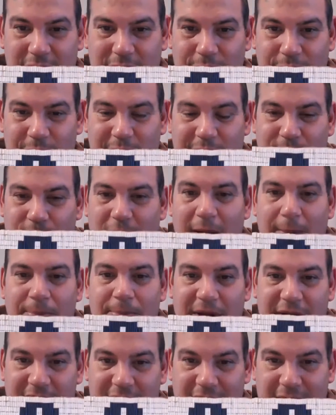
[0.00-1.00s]
We'd wipe
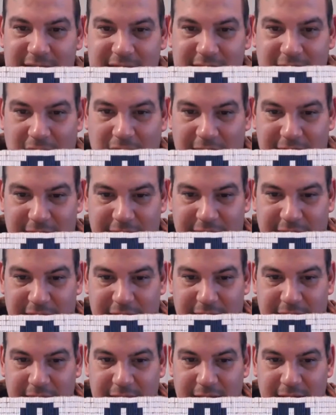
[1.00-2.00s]
the dust off of
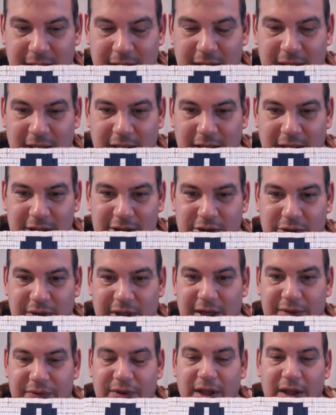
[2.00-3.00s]
it so
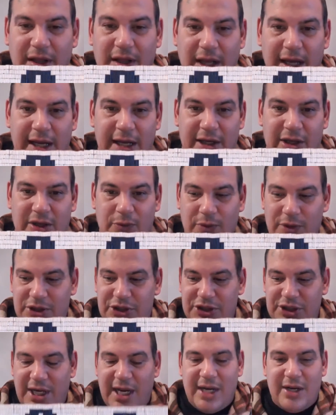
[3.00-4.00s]
that the light would
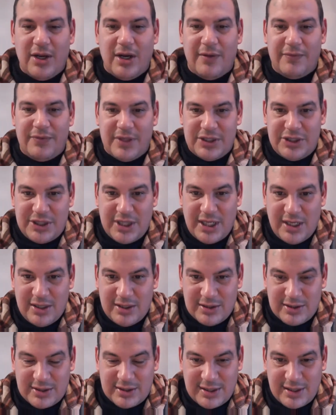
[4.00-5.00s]
shine off the
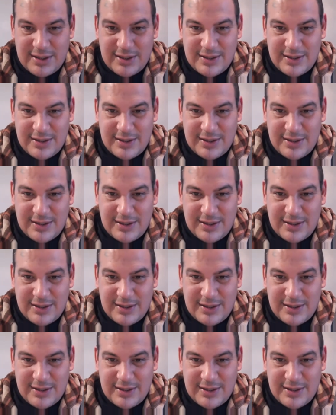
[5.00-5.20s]
shells